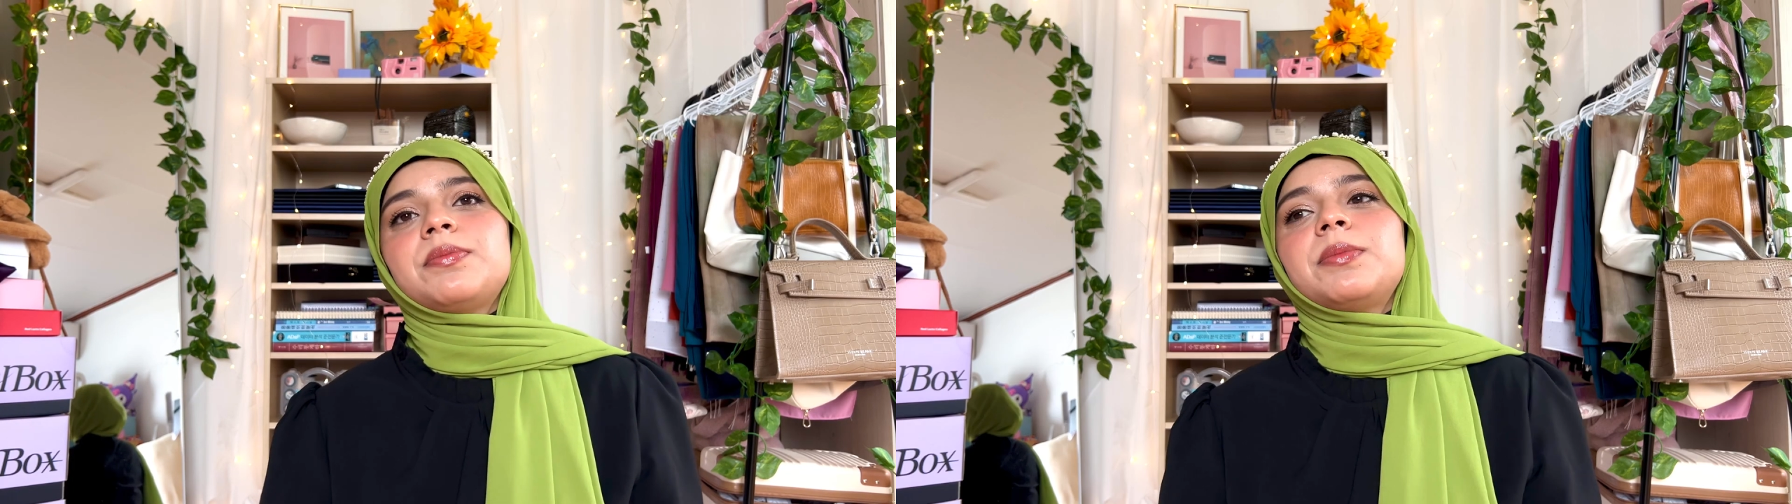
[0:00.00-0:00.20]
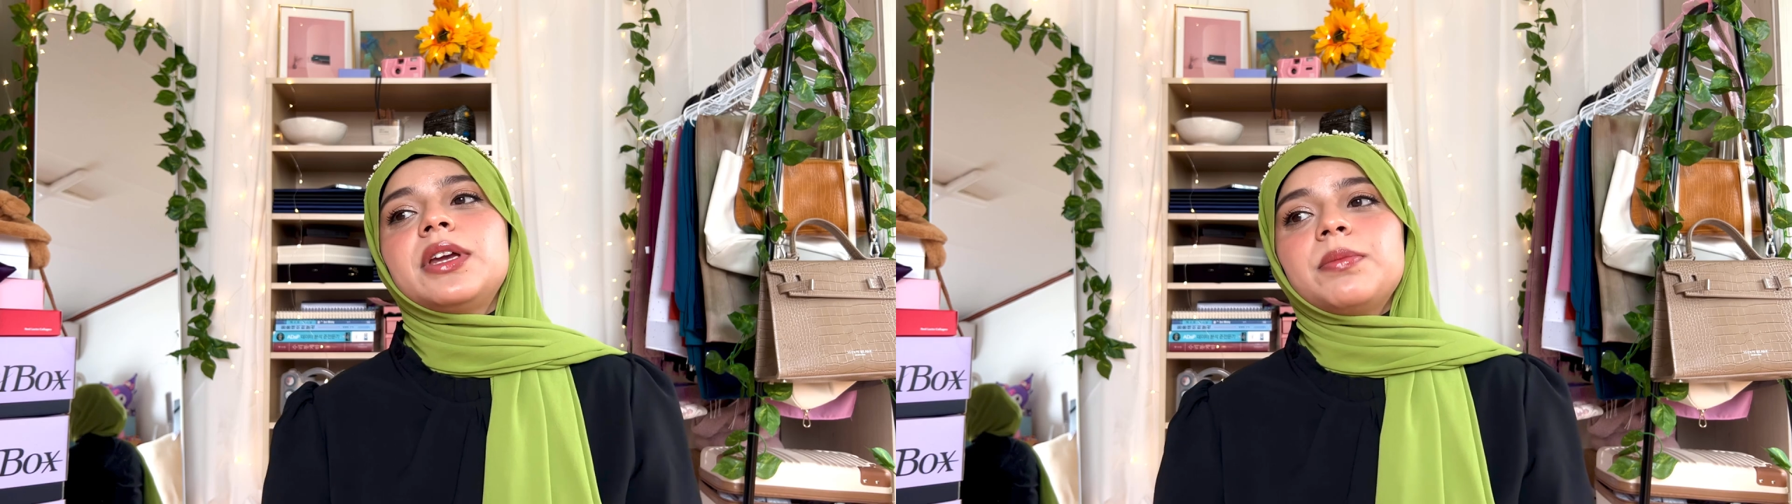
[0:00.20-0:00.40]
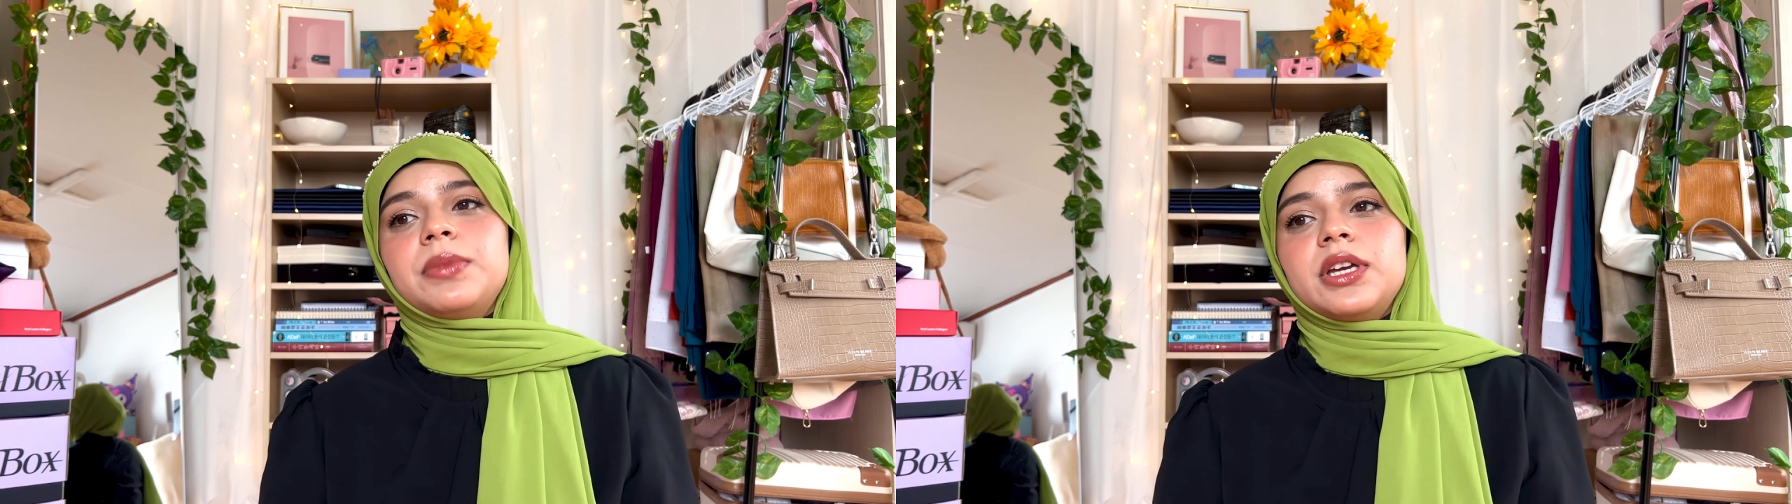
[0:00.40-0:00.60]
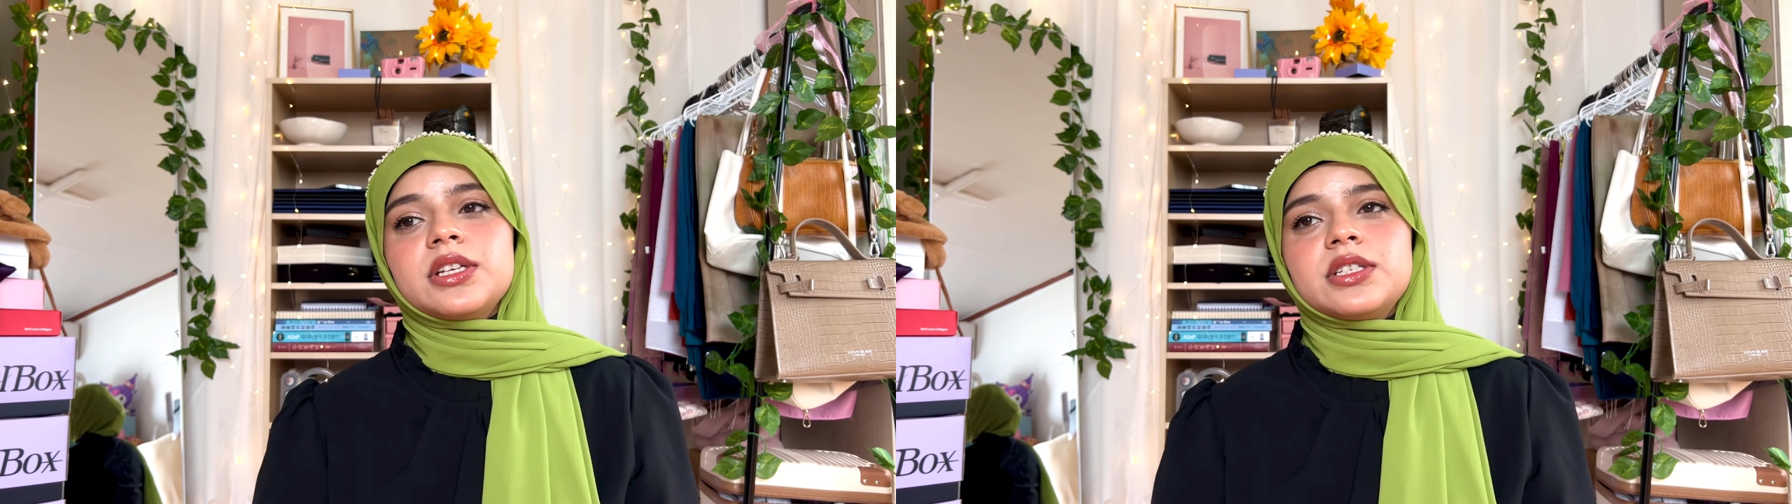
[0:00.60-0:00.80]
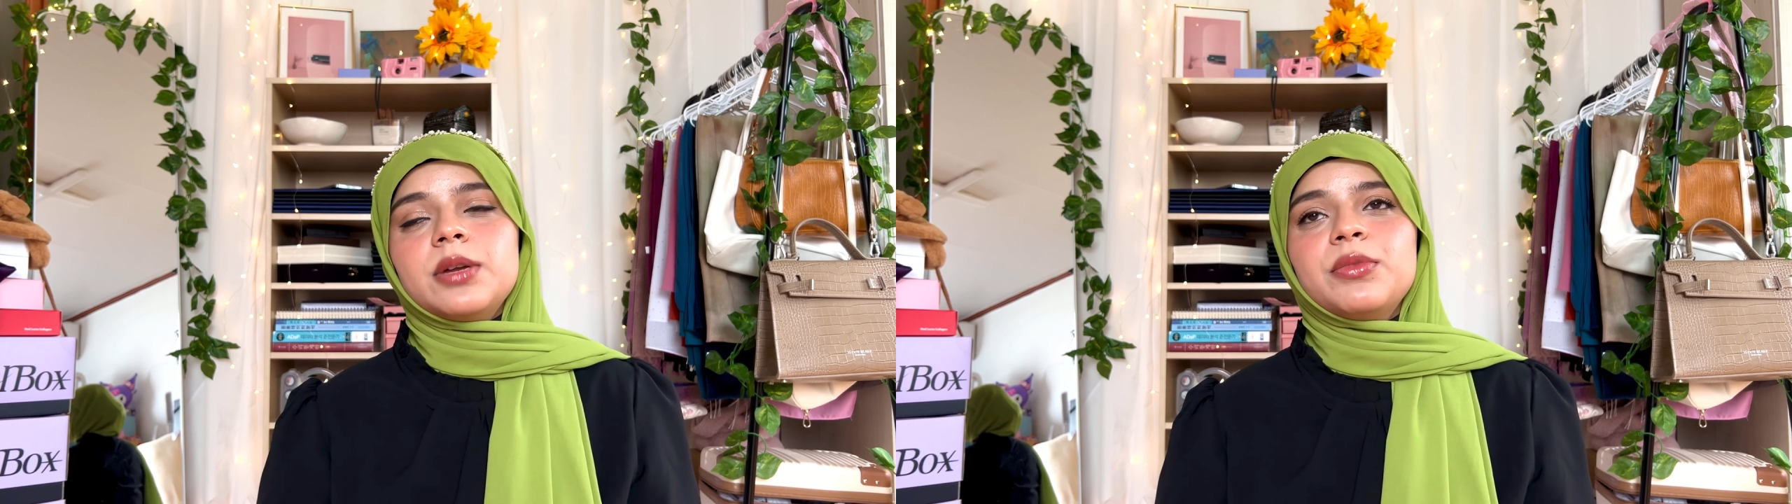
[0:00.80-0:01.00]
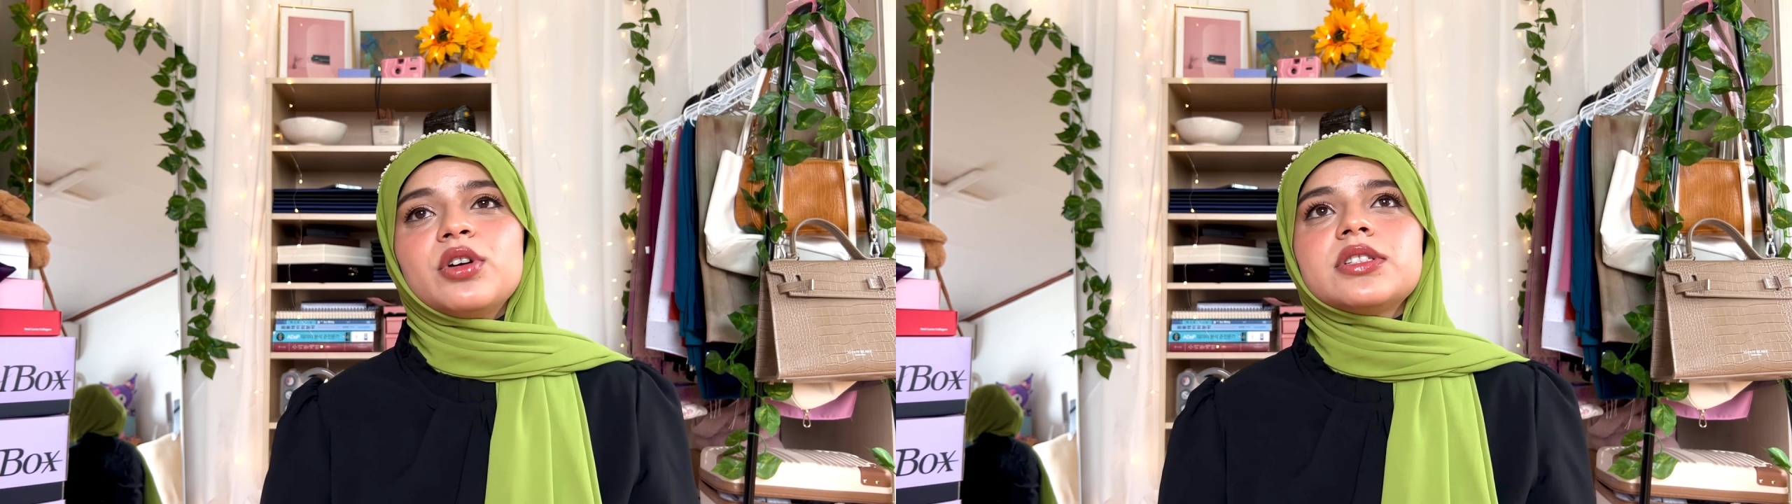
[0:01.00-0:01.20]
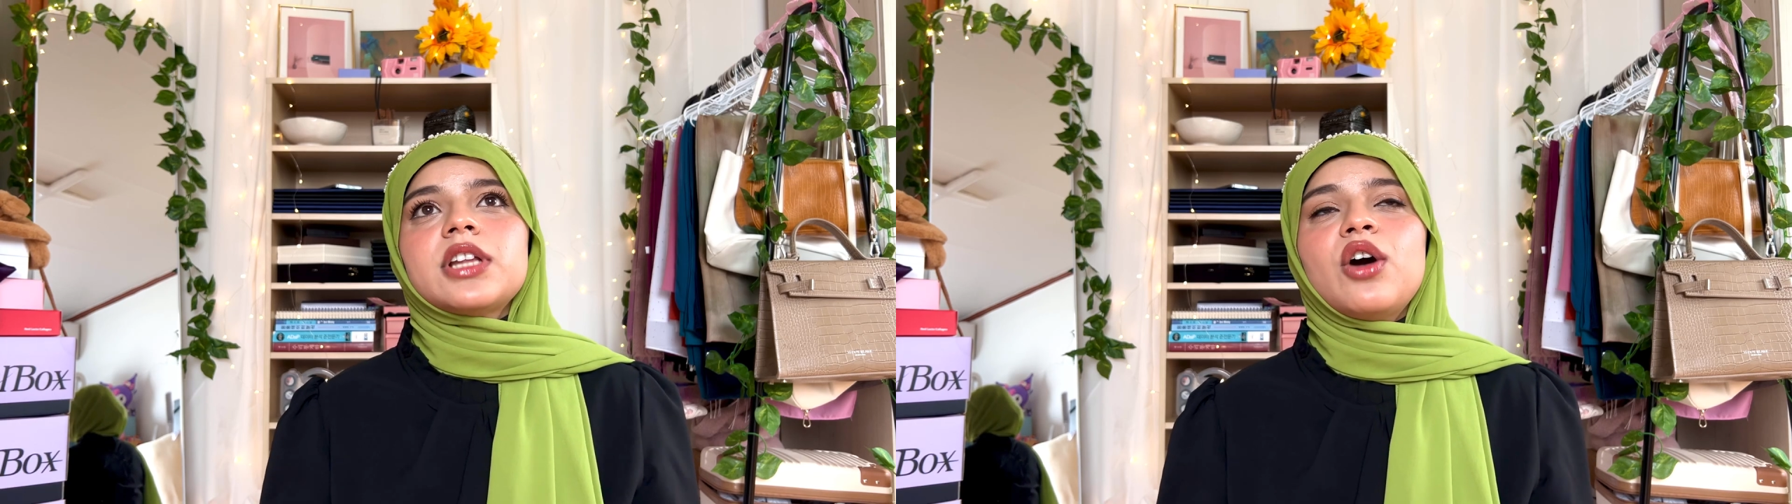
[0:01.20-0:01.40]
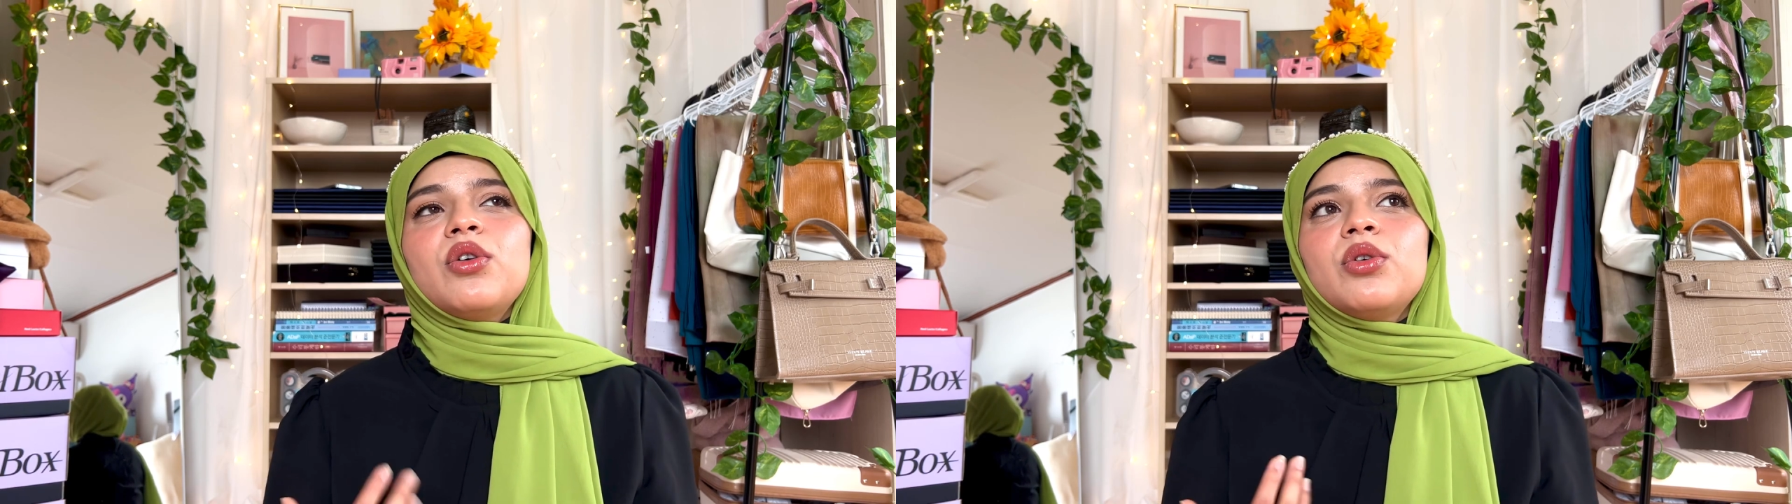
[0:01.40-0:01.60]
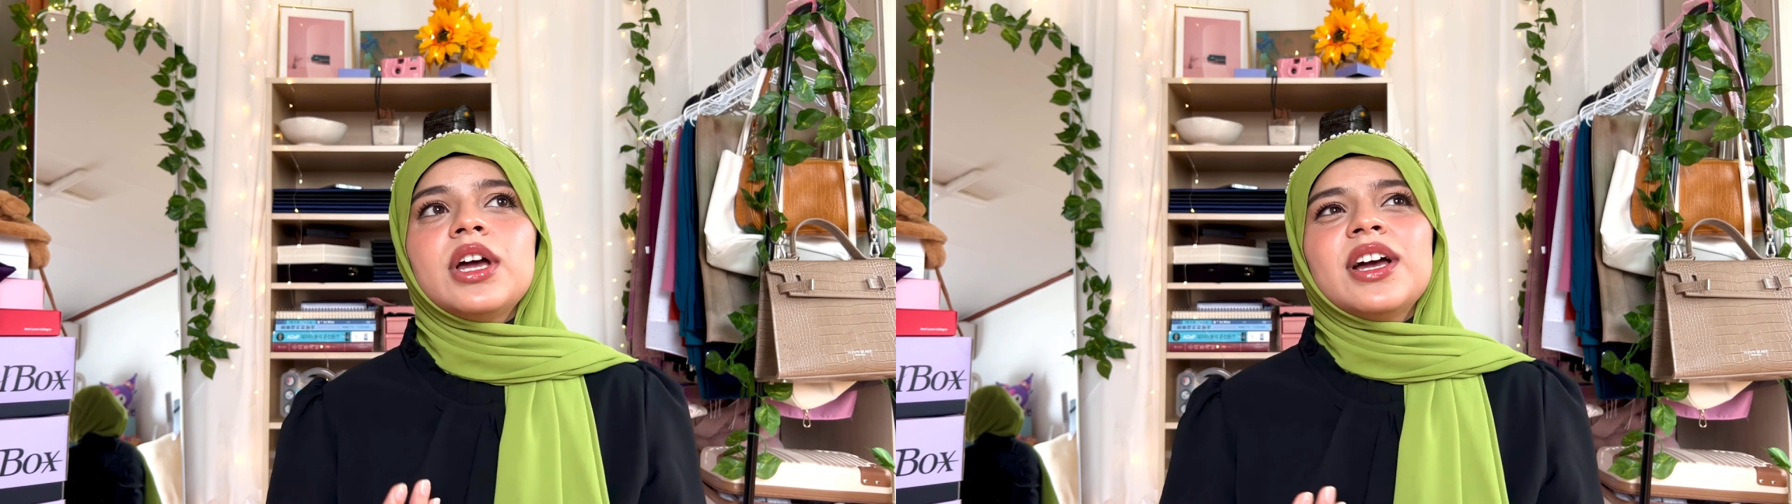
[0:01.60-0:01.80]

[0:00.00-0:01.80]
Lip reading: being a PhD, and because now